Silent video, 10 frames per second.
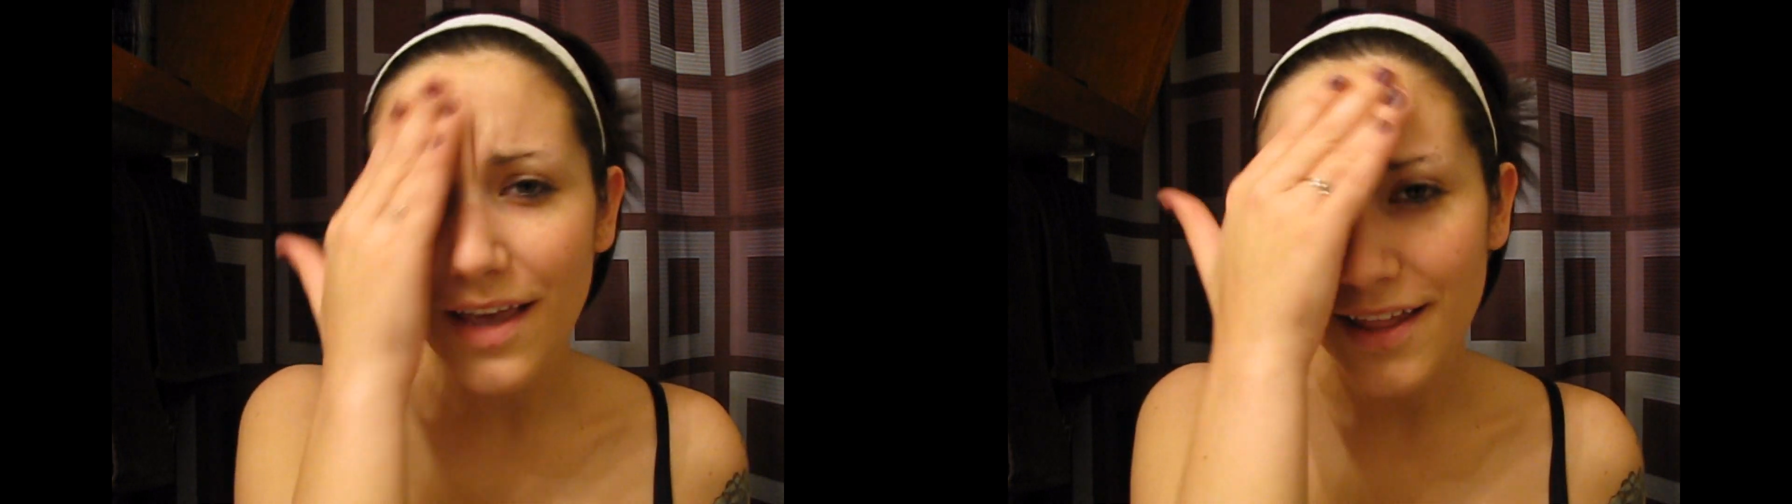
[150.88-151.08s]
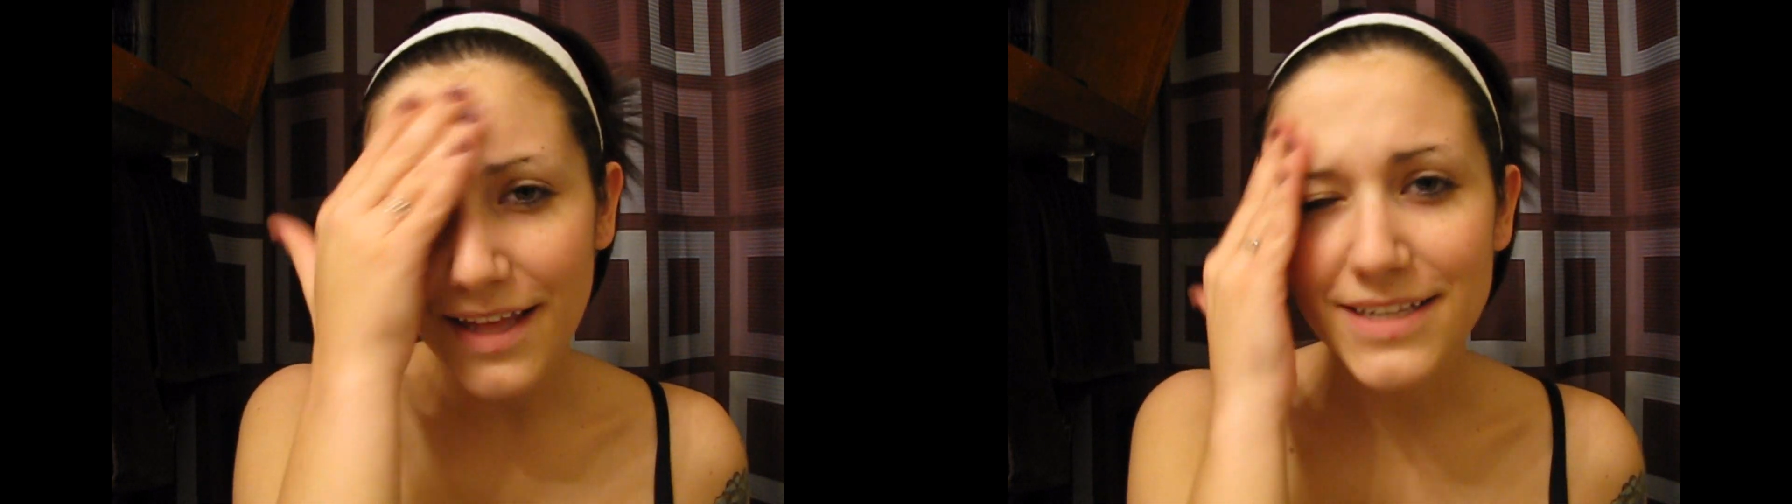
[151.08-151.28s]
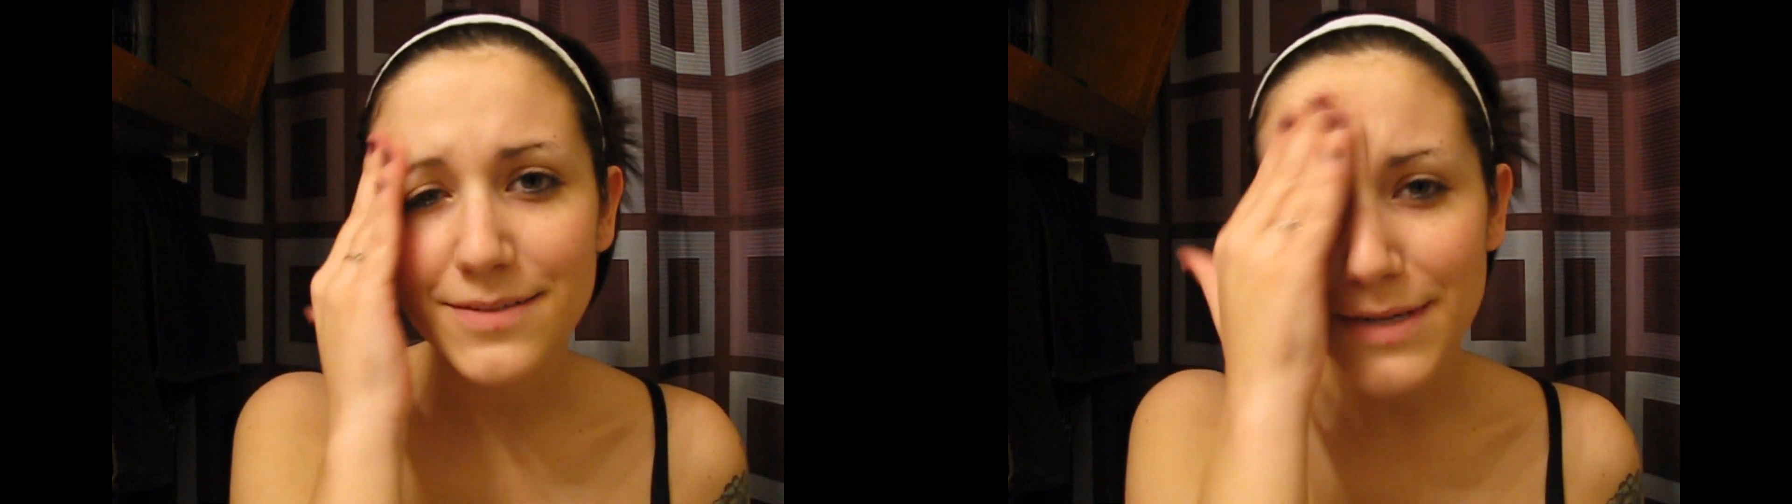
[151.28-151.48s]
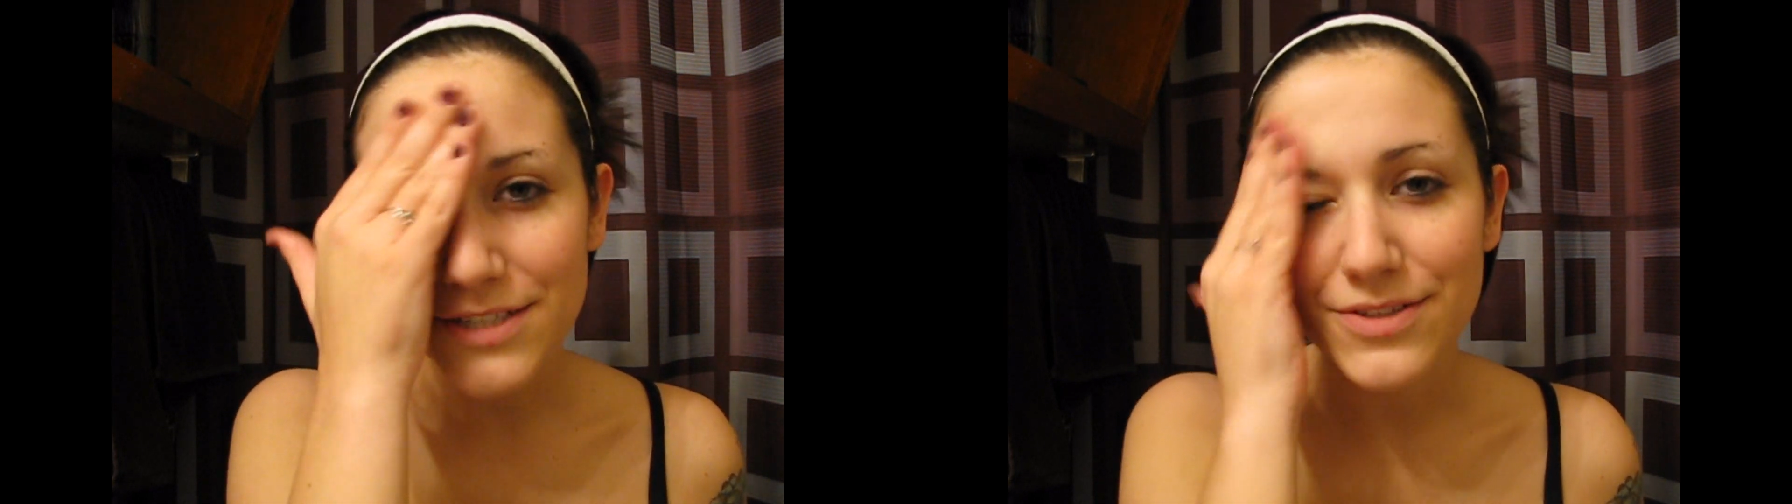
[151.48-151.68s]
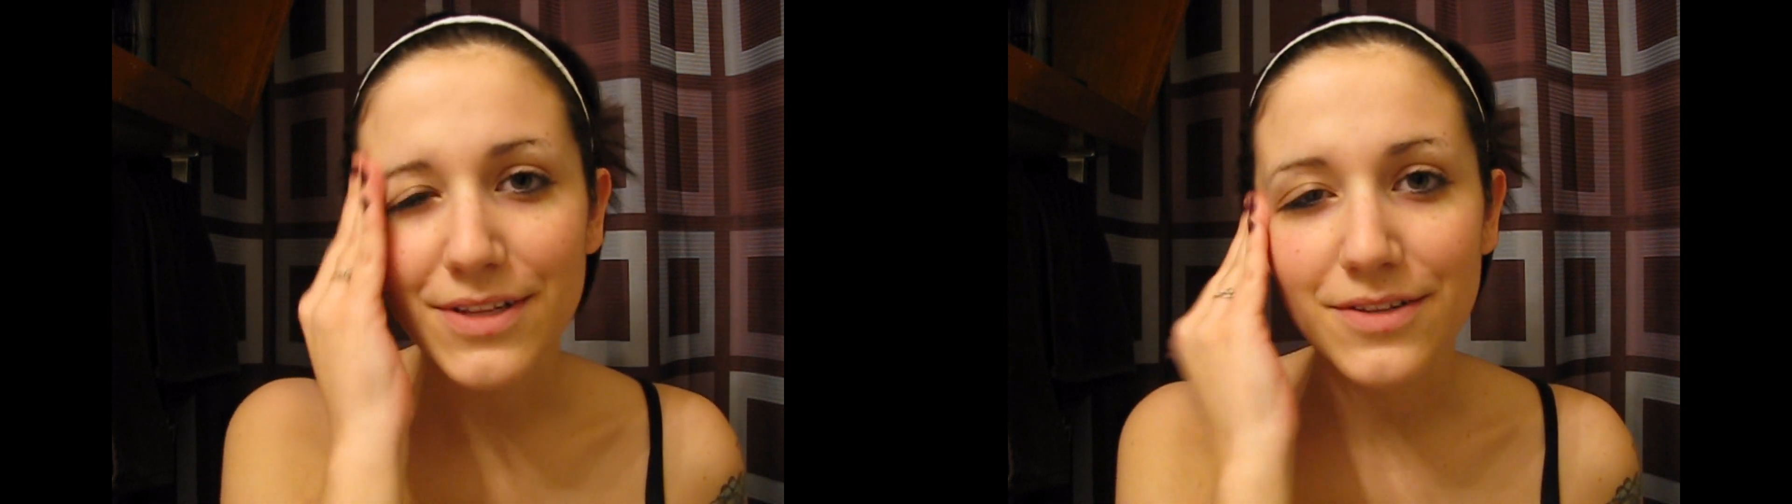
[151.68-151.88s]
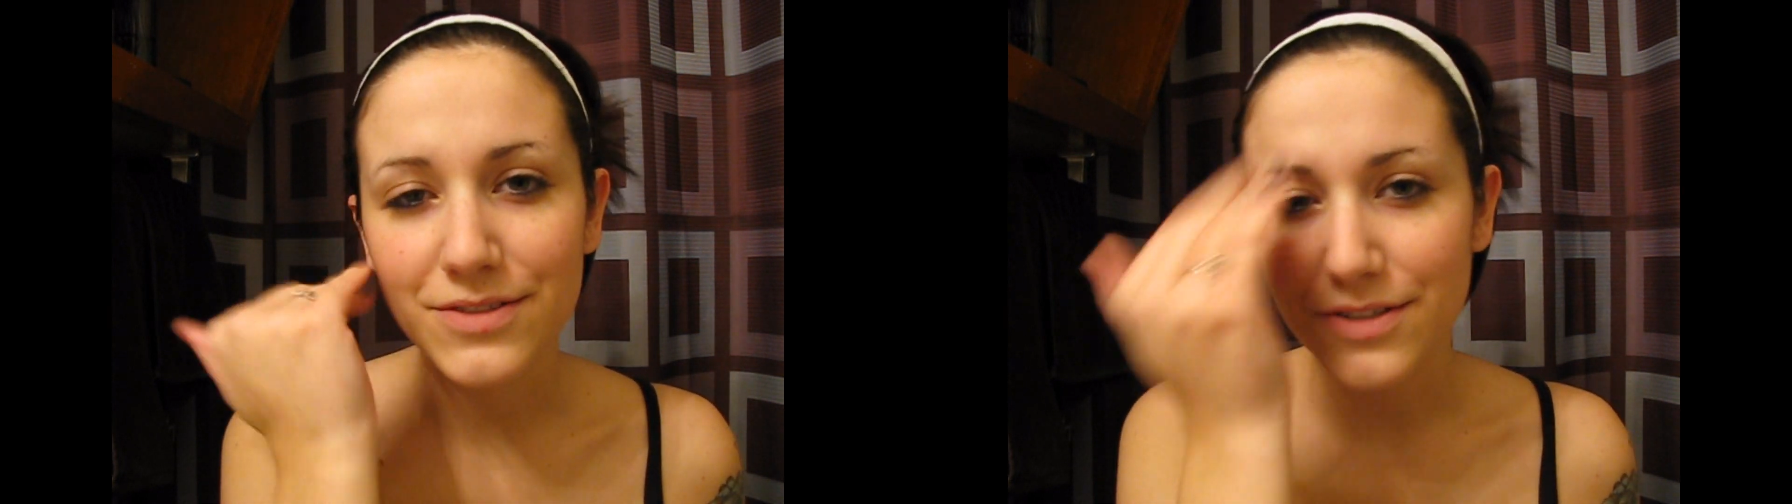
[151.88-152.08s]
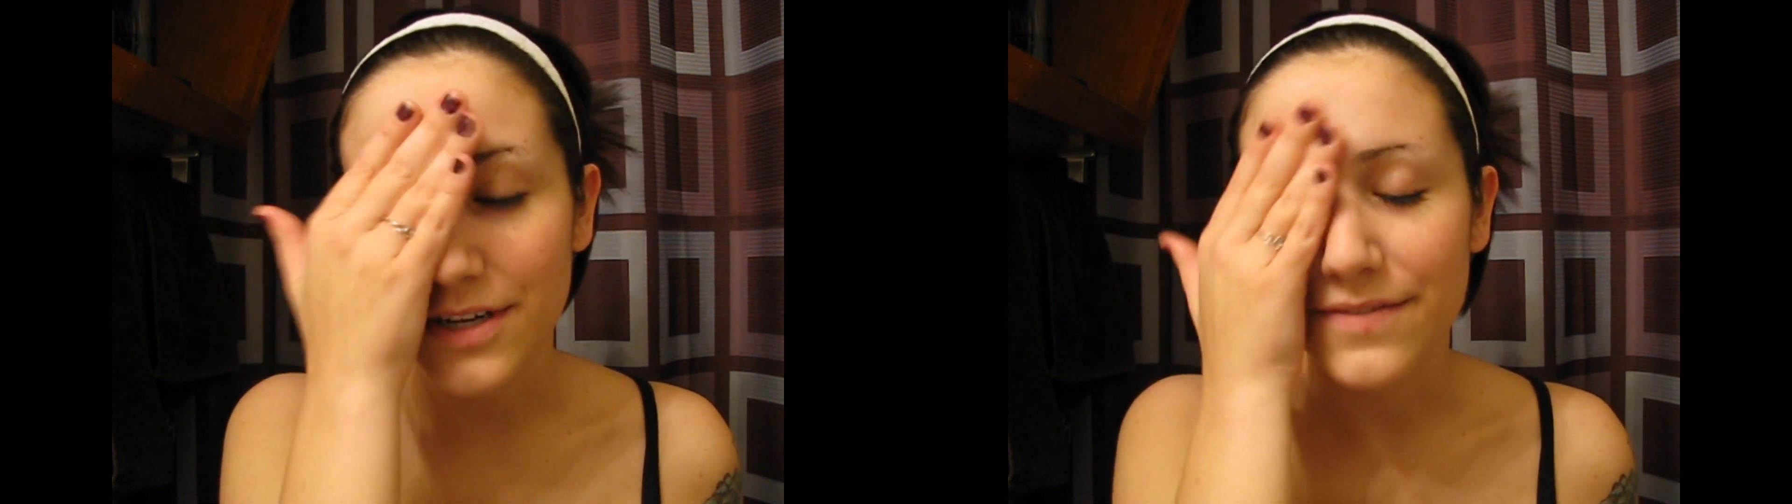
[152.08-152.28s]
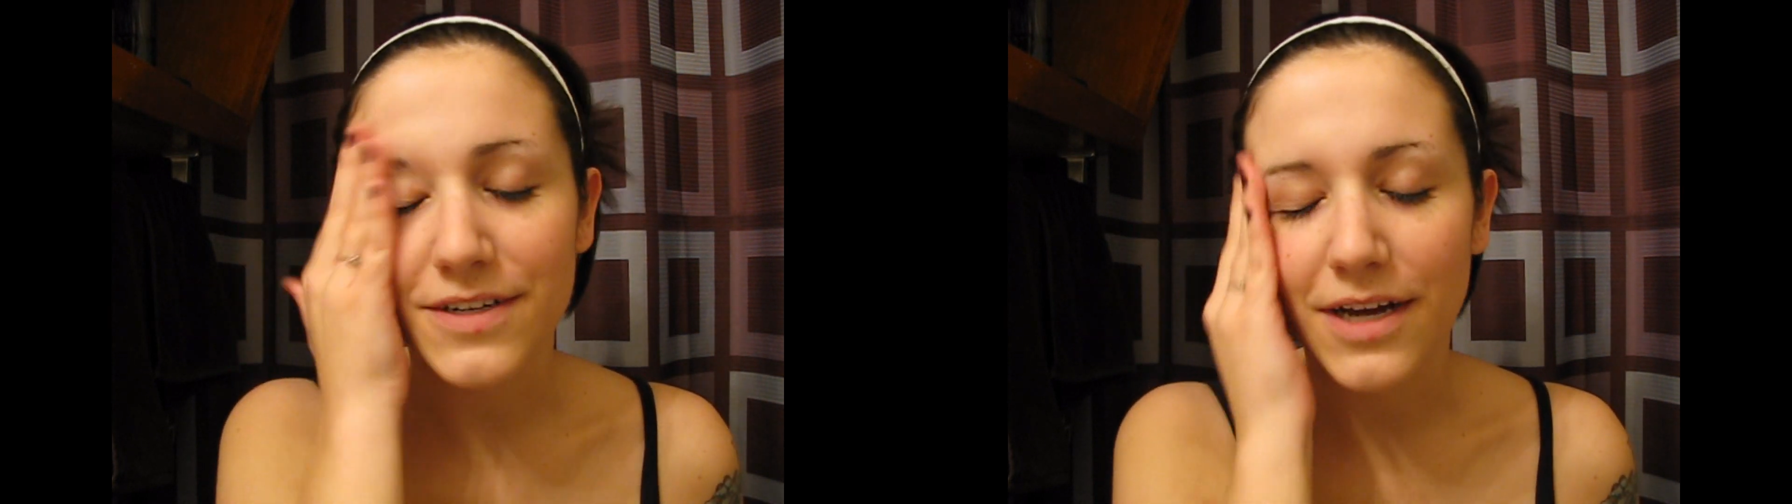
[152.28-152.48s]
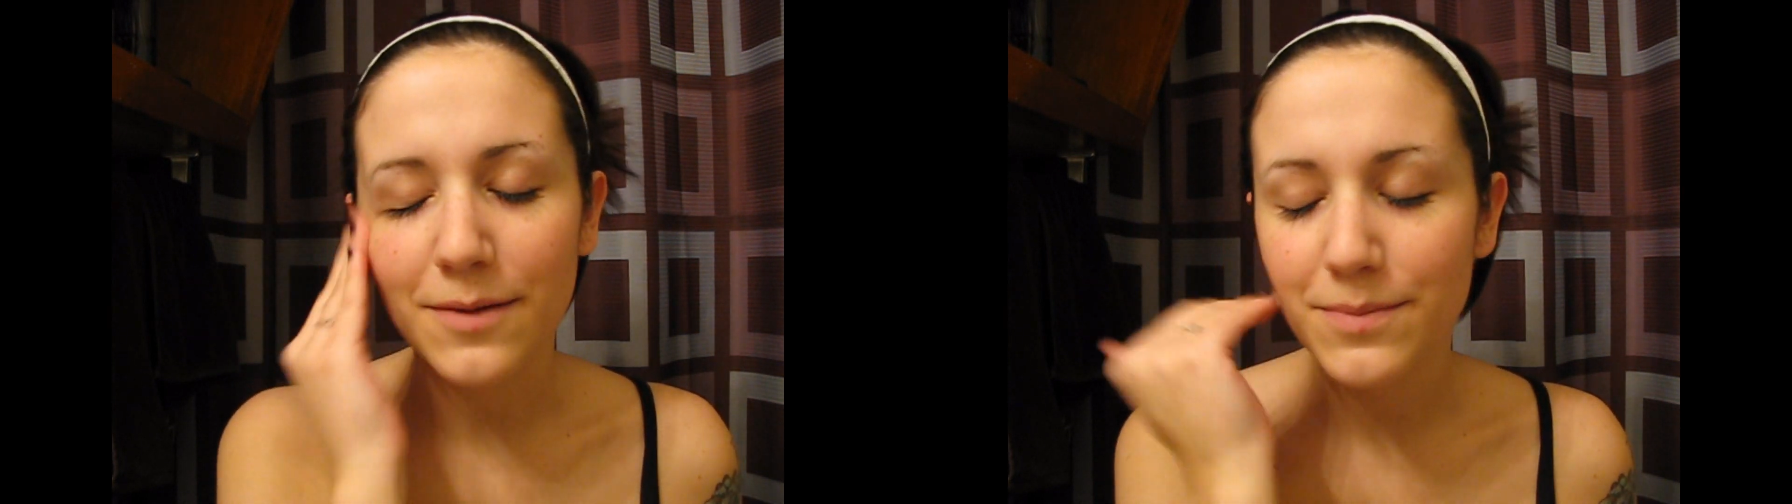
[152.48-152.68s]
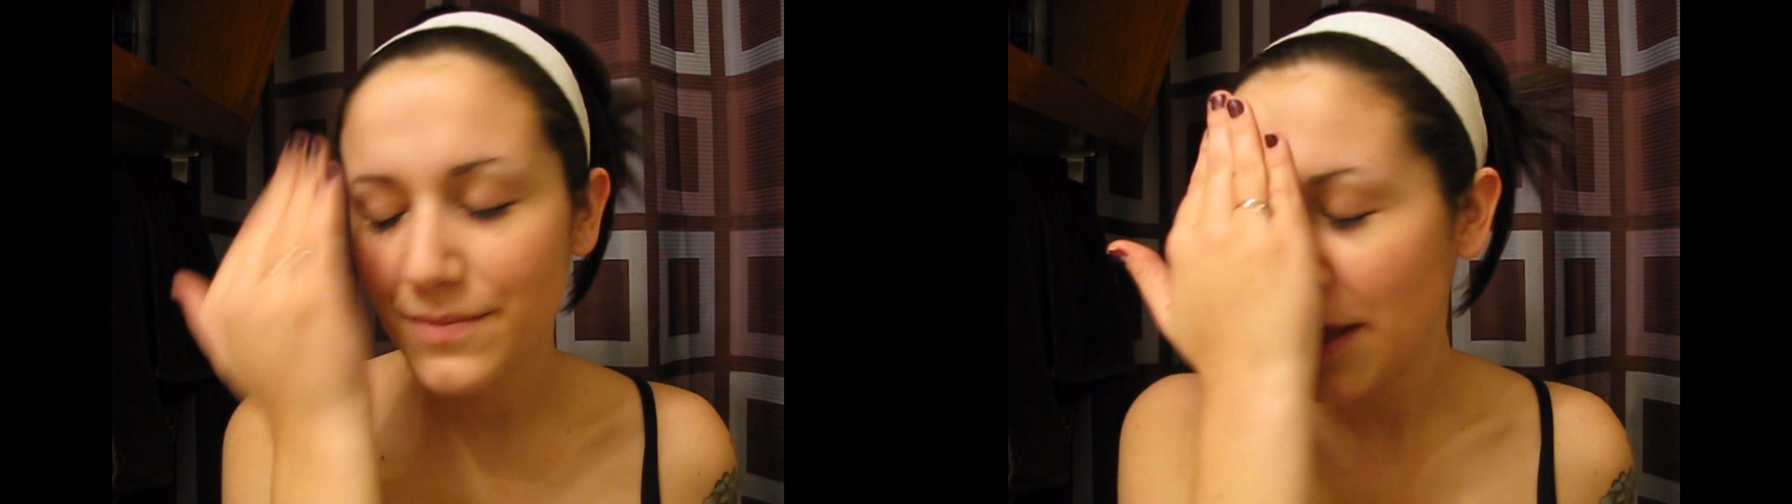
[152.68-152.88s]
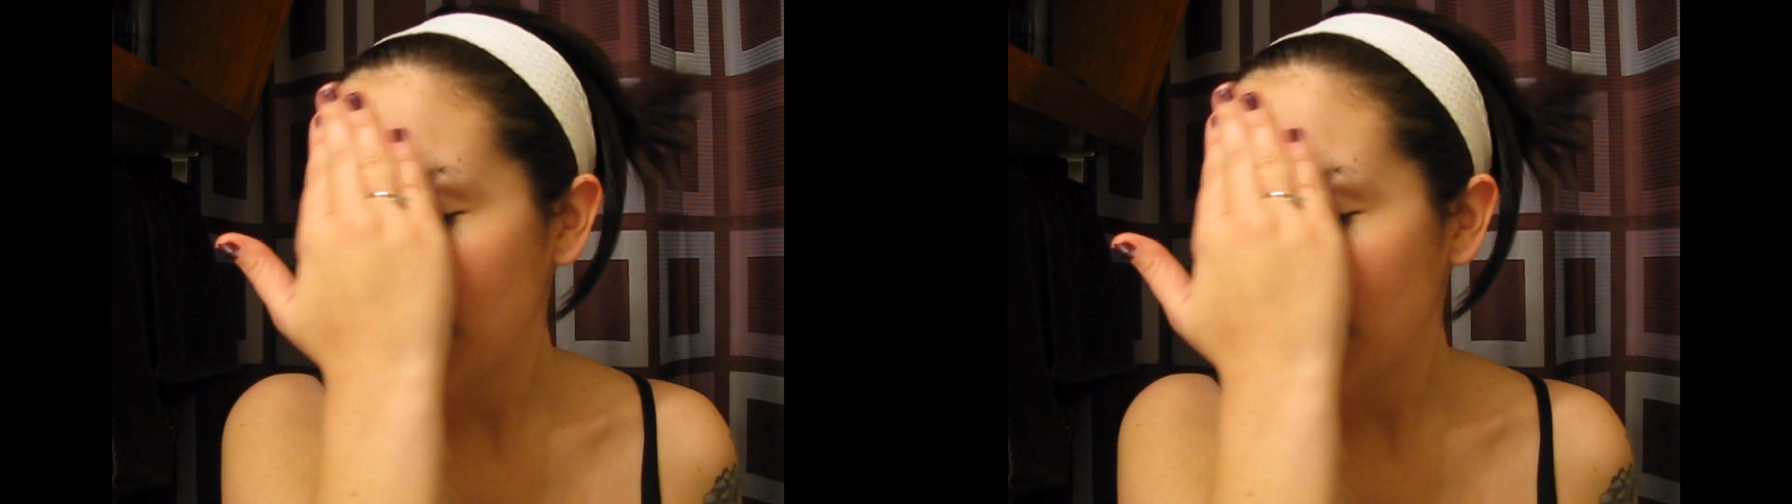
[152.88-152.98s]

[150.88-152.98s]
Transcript: I like to make sure that those are covered up.